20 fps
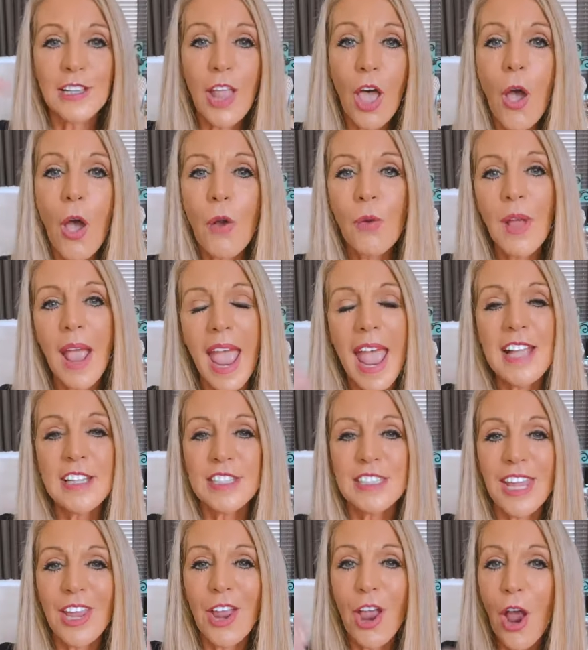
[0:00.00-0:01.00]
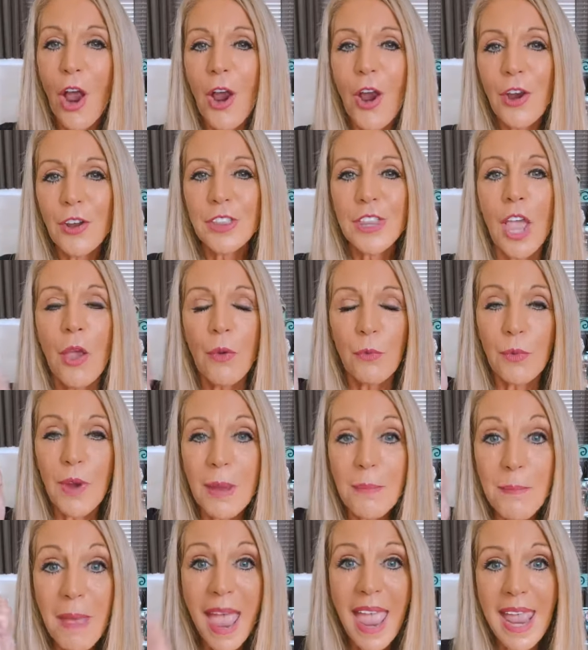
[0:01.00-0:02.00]
long as the earth
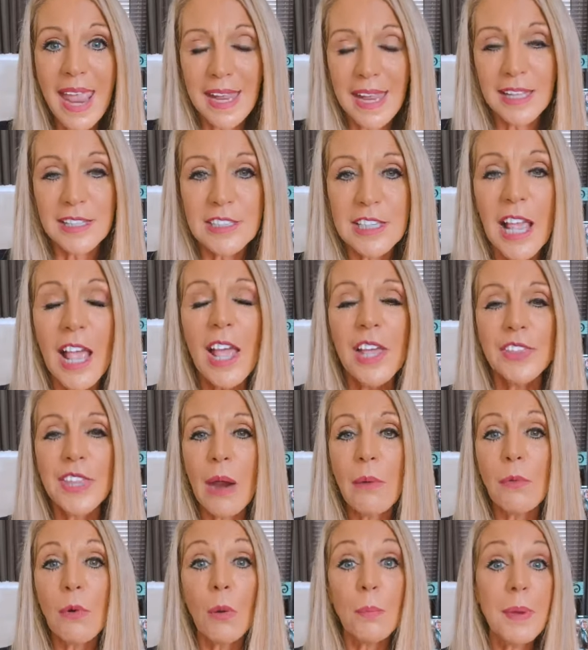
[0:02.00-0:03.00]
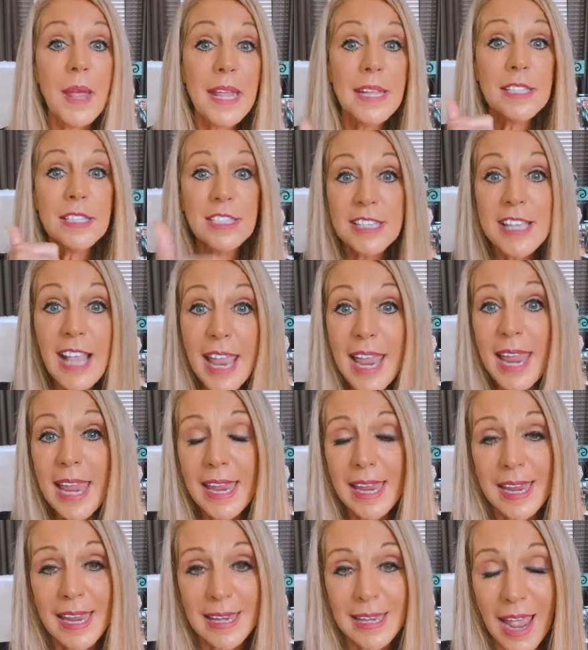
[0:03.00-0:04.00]
remains. There will be
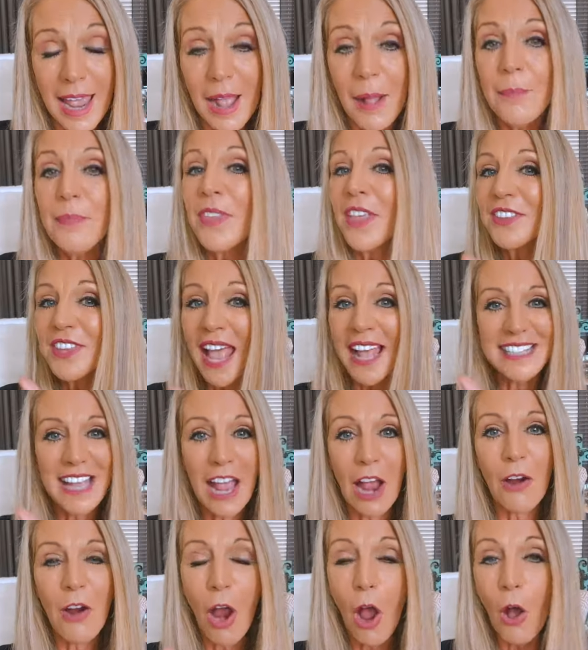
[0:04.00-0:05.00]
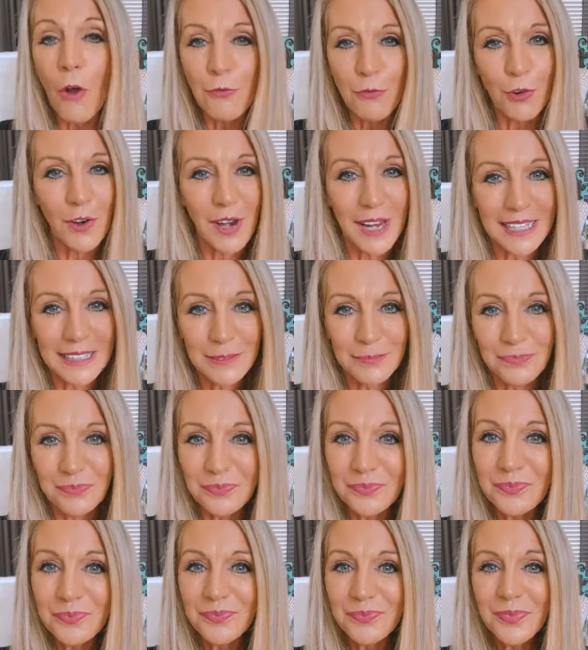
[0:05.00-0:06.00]
seed. That's our offering.
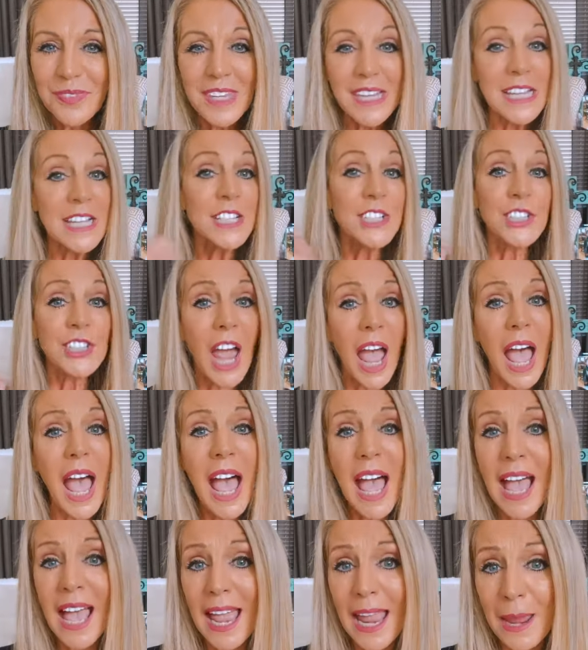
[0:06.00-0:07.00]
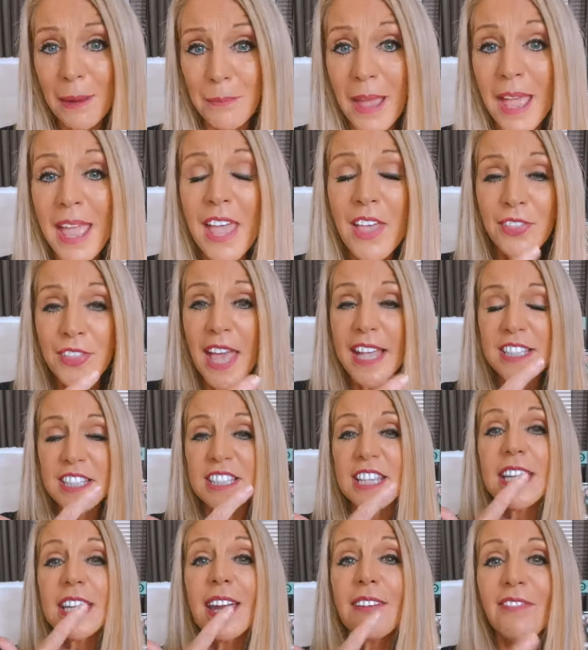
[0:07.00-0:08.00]
Time.
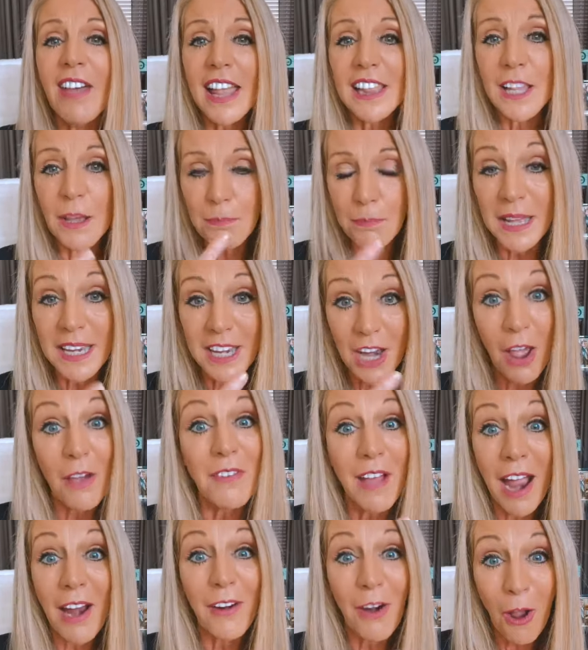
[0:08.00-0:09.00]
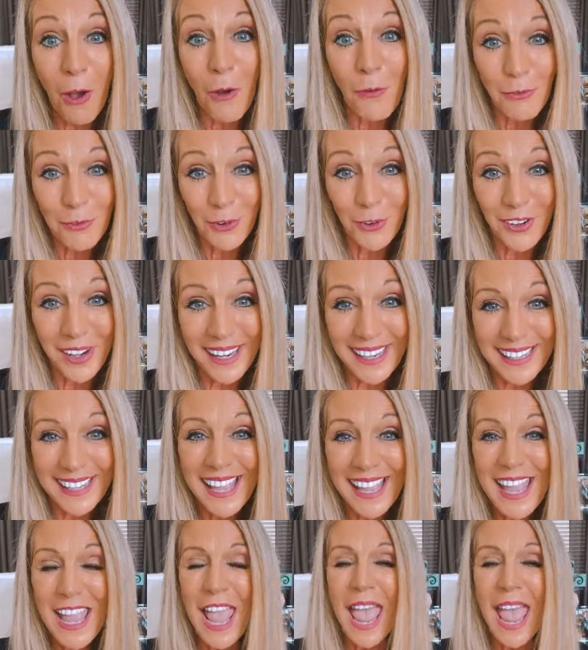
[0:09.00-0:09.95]
That's the development of our offering.